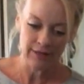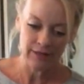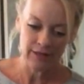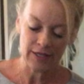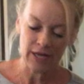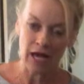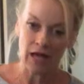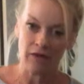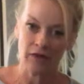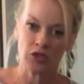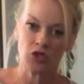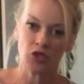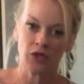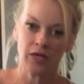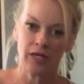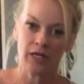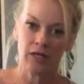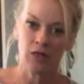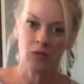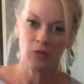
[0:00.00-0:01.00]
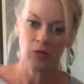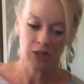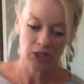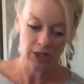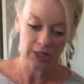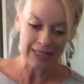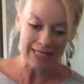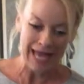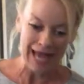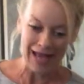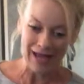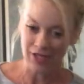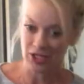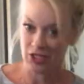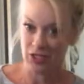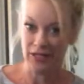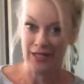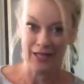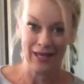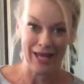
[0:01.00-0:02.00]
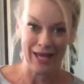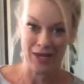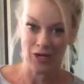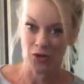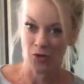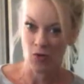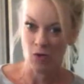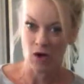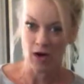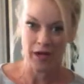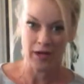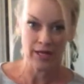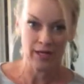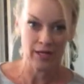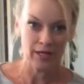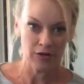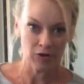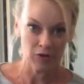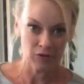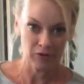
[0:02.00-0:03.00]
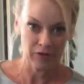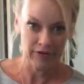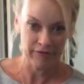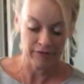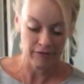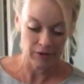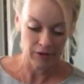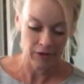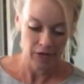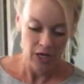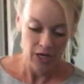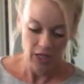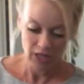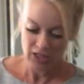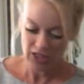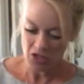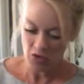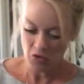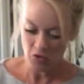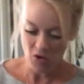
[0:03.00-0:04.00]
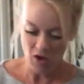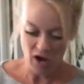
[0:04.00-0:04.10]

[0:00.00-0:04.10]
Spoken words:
down the trail, which is actually like you're walking in a river. So